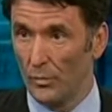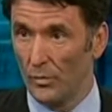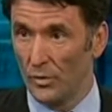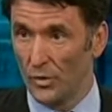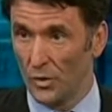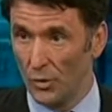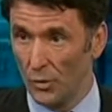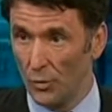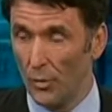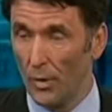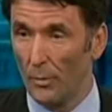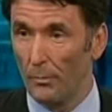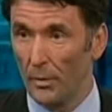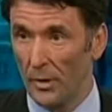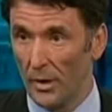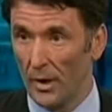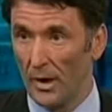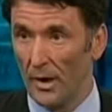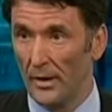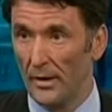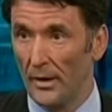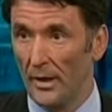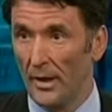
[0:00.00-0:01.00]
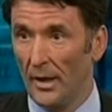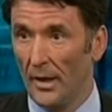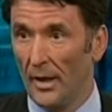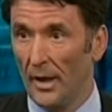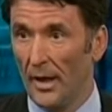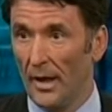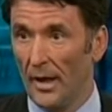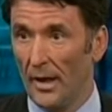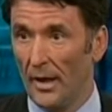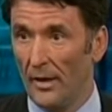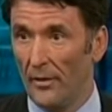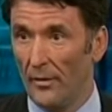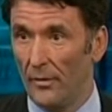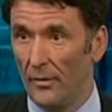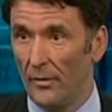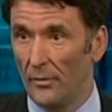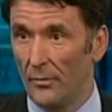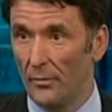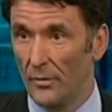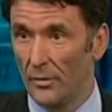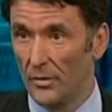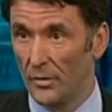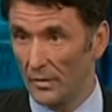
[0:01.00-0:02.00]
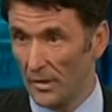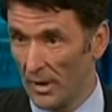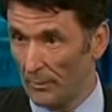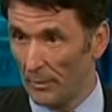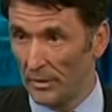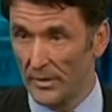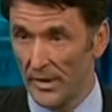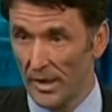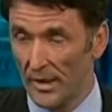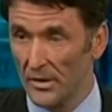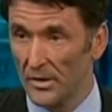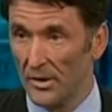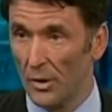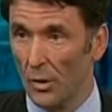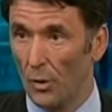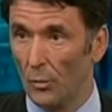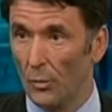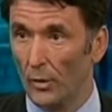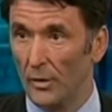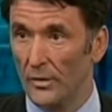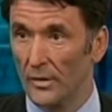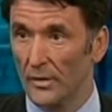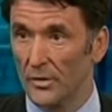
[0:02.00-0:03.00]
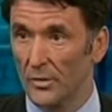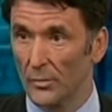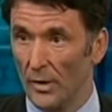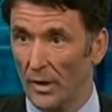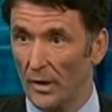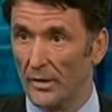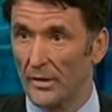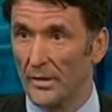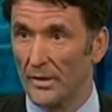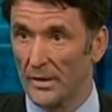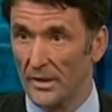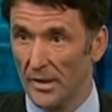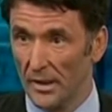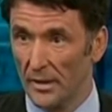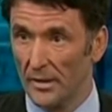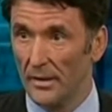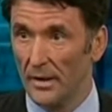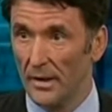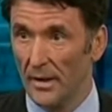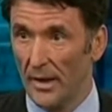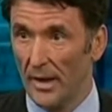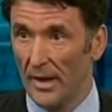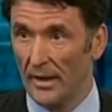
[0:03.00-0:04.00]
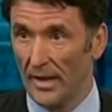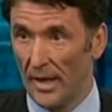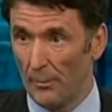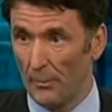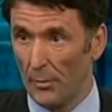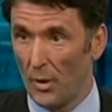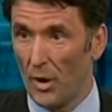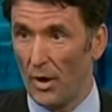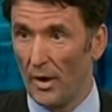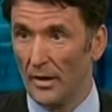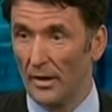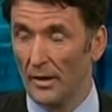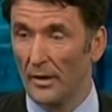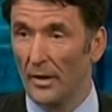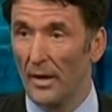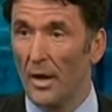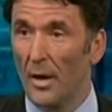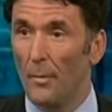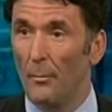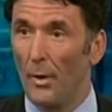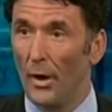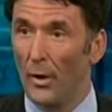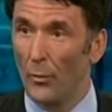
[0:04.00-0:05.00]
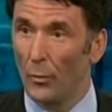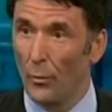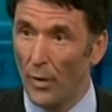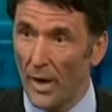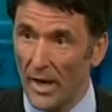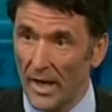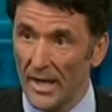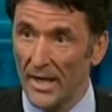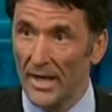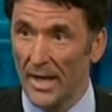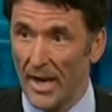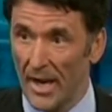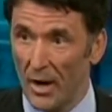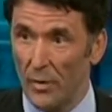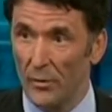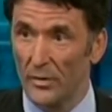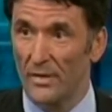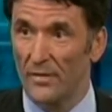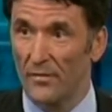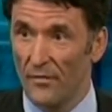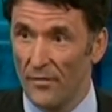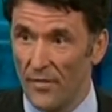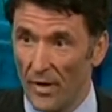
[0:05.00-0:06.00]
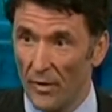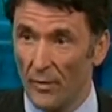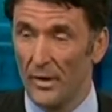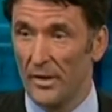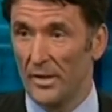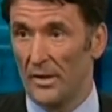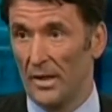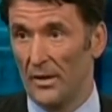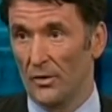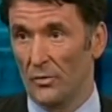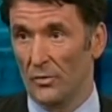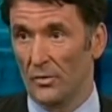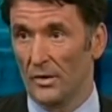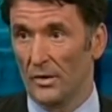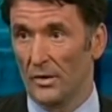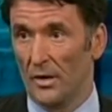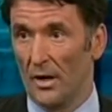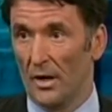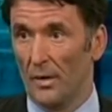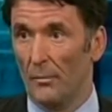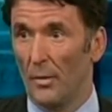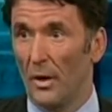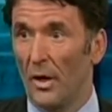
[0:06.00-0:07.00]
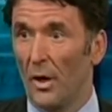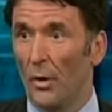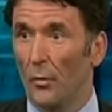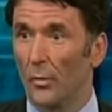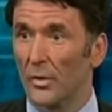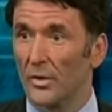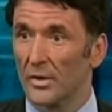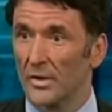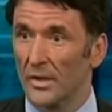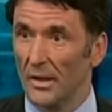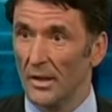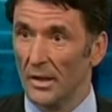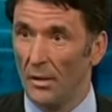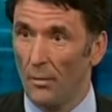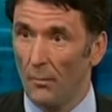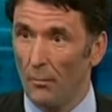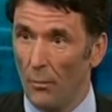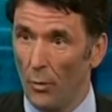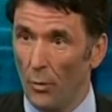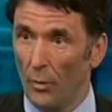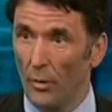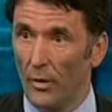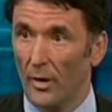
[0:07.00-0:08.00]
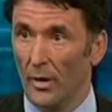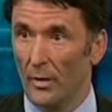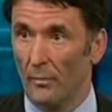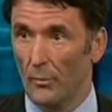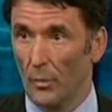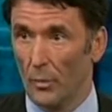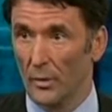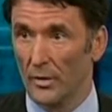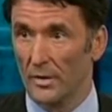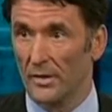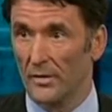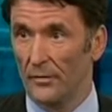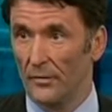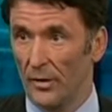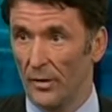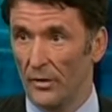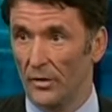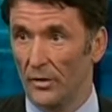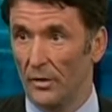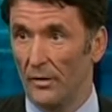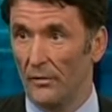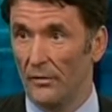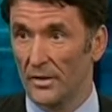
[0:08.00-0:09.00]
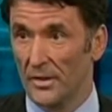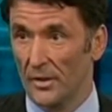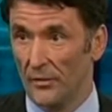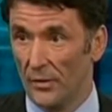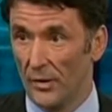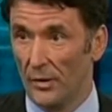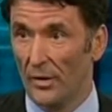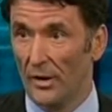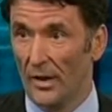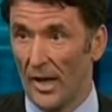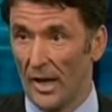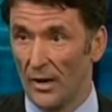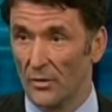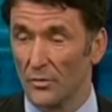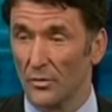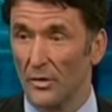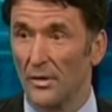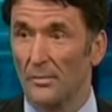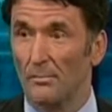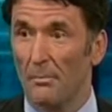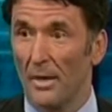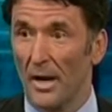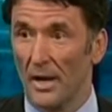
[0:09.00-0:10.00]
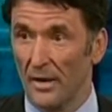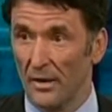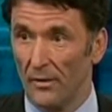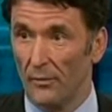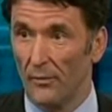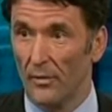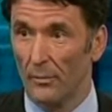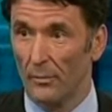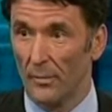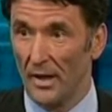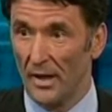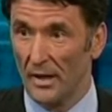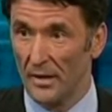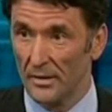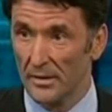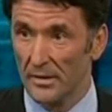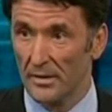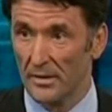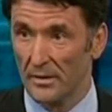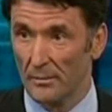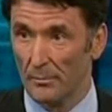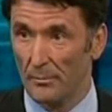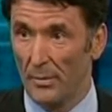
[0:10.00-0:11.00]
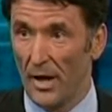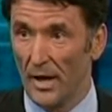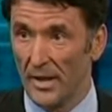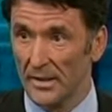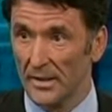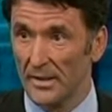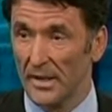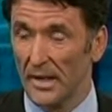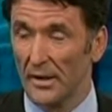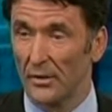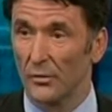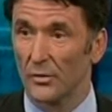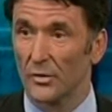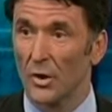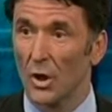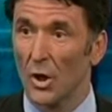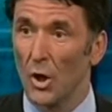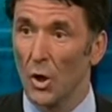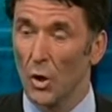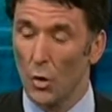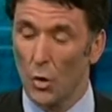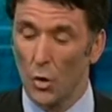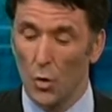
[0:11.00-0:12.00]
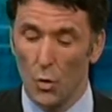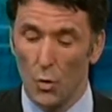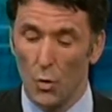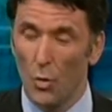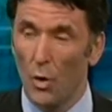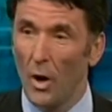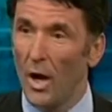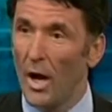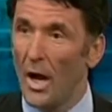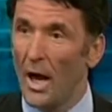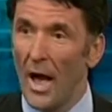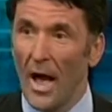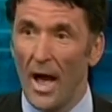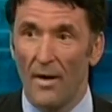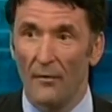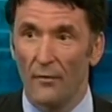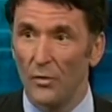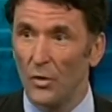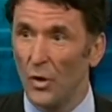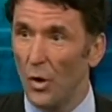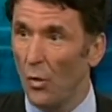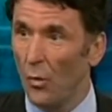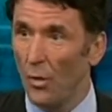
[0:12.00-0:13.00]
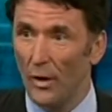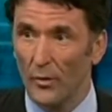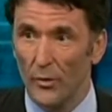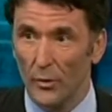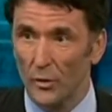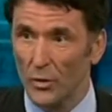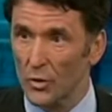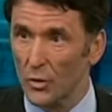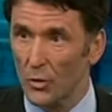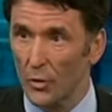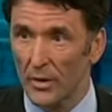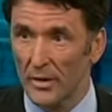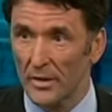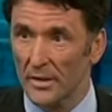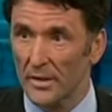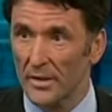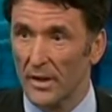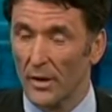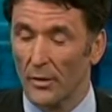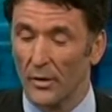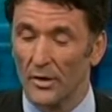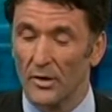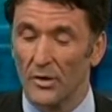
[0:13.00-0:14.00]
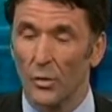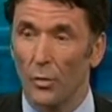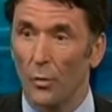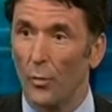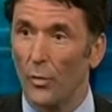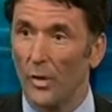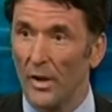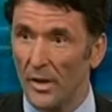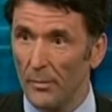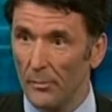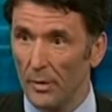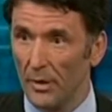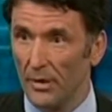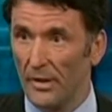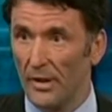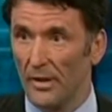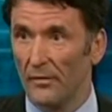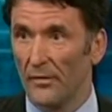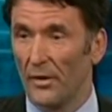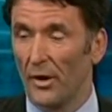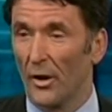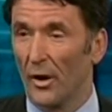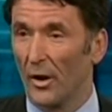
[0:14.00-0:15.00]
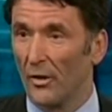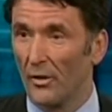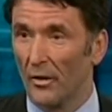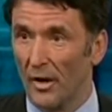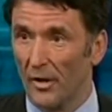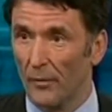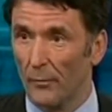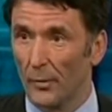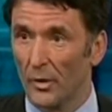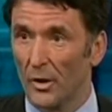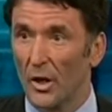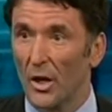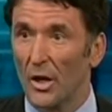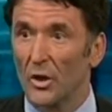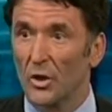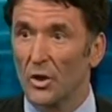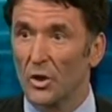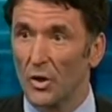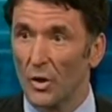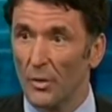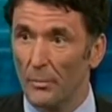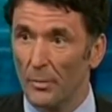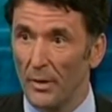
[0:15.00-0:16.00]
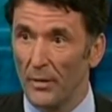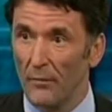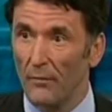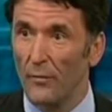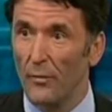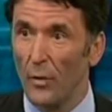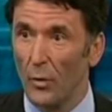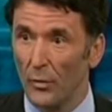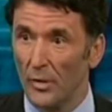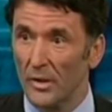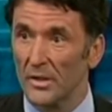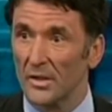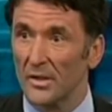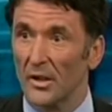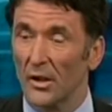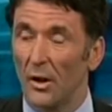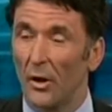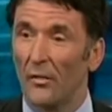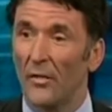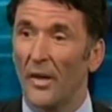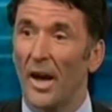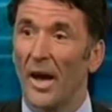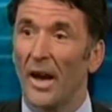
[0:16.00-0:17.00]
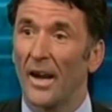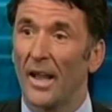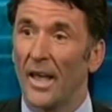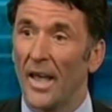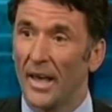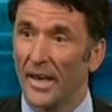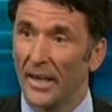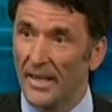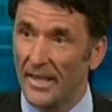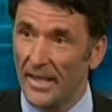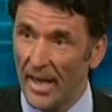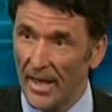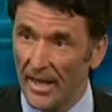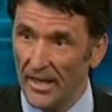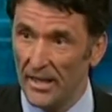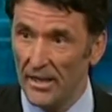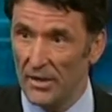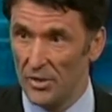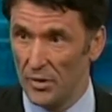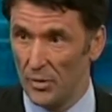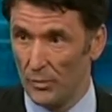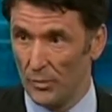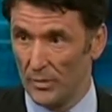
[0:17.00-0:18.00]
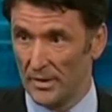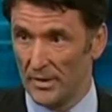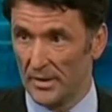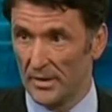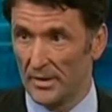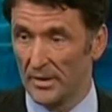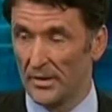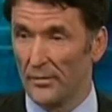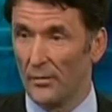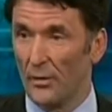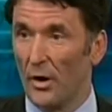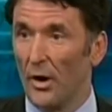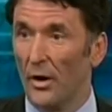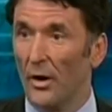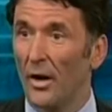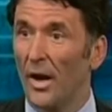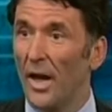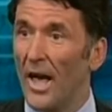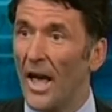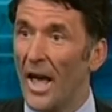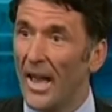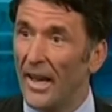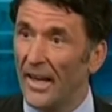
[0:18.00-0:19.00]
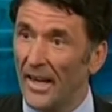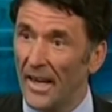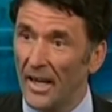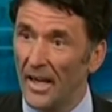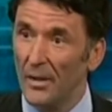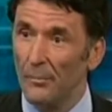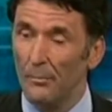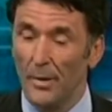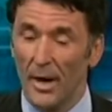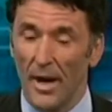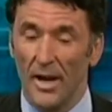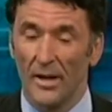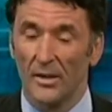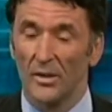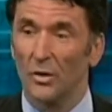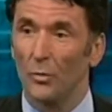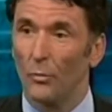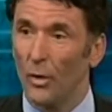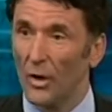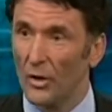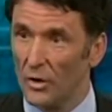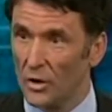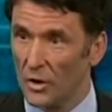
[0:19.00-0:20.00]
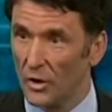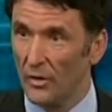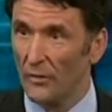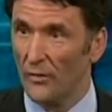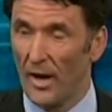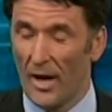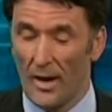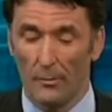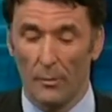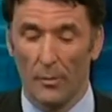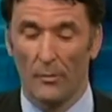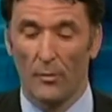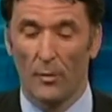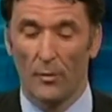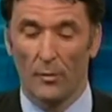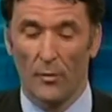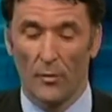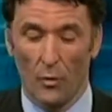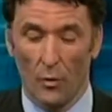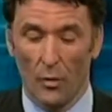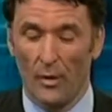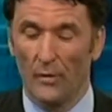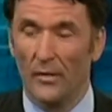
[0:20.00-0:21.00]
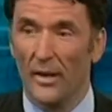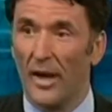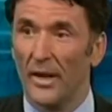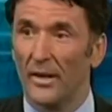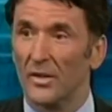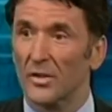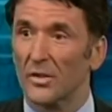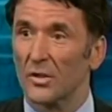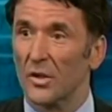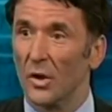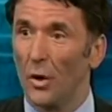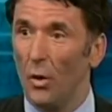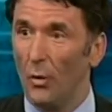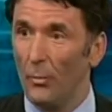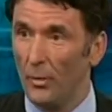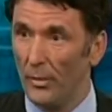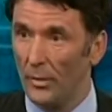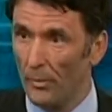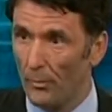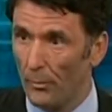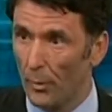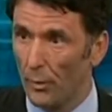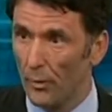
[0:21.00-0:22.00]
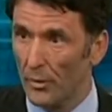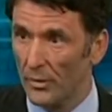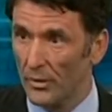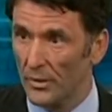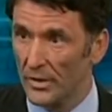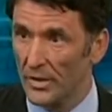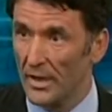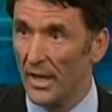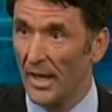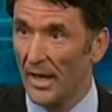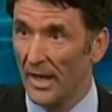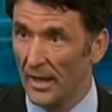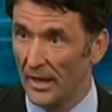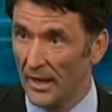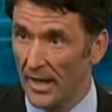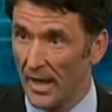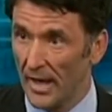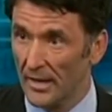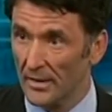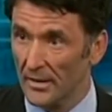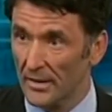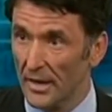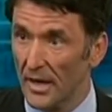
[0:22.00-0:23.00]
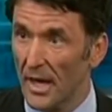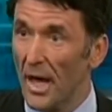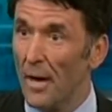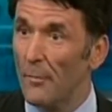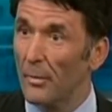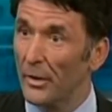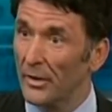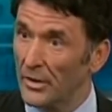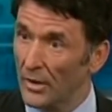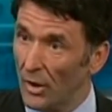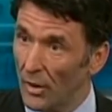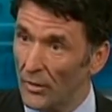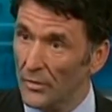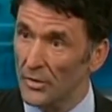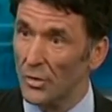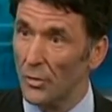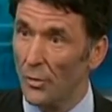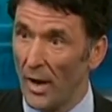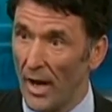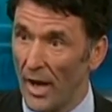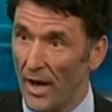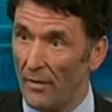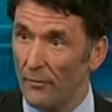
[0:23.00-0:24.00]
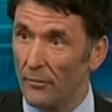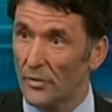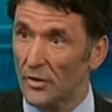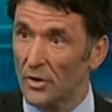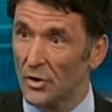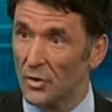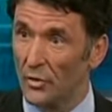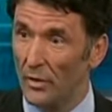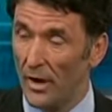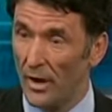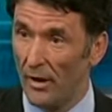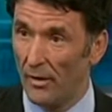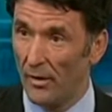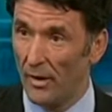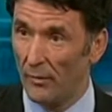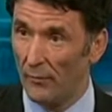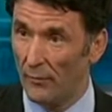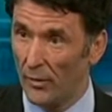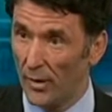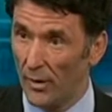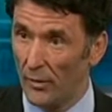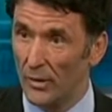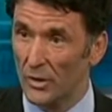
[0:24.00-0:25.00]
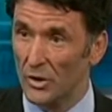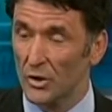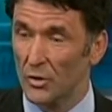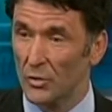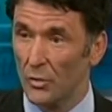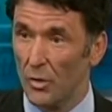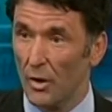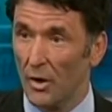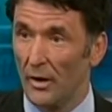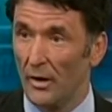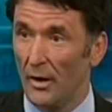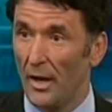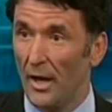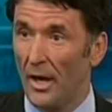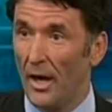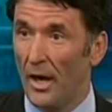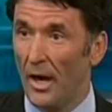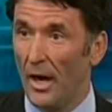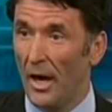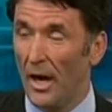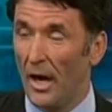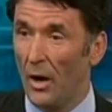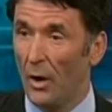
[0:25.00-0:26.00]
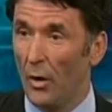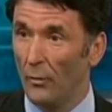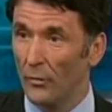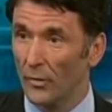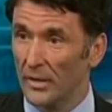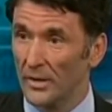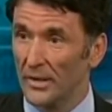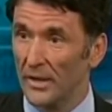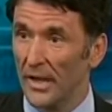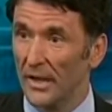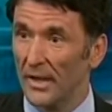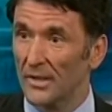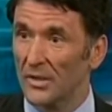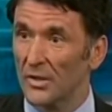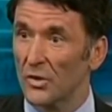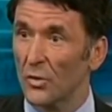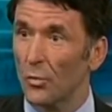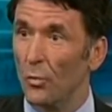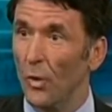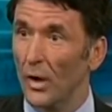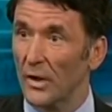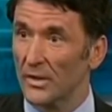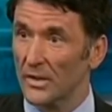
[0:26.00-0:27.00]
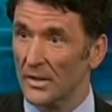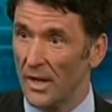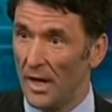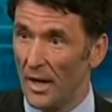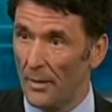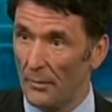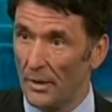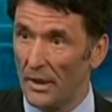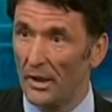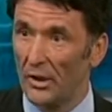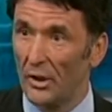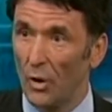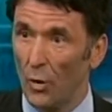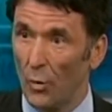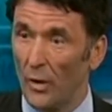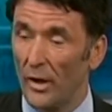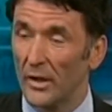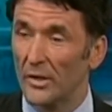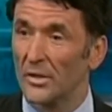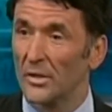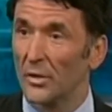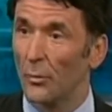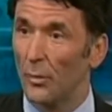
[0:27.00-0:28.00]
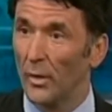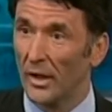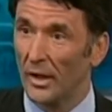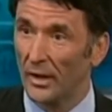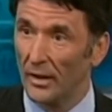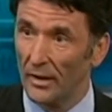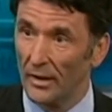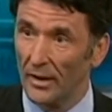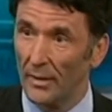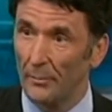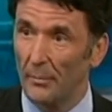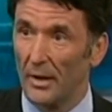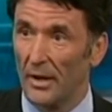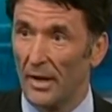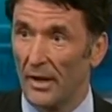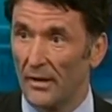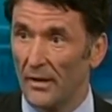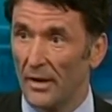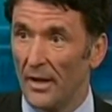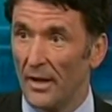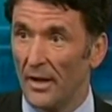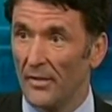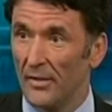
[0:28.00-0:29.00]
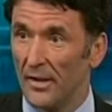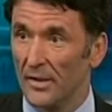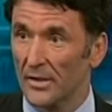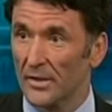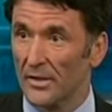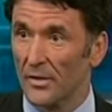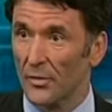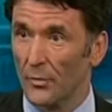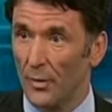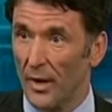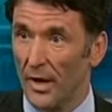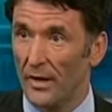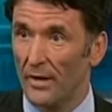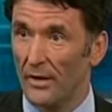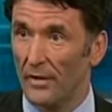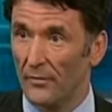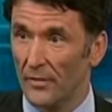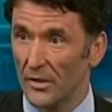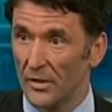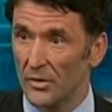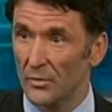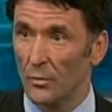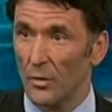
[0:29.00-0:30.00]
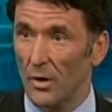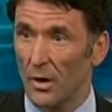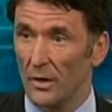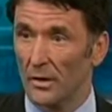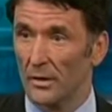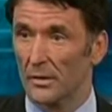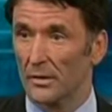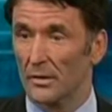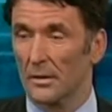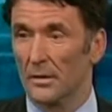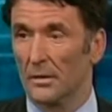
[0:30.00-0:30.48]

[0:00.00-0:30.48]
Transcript: do applaud a couple of days ago where the Israelis did get behind it. But right now is a very dangerous time. We're seeing more and more civilian casualties, many of them innocent bystanders who have no other choice, Terry. So we believe that our government should be focusing on that, getting to a ceasefire, and getting back to what should have happened before, and that is to open the borders in Gaza, but to also have a very strong oversight as to what's coming and going, so we can eliminate this threat of these rockets.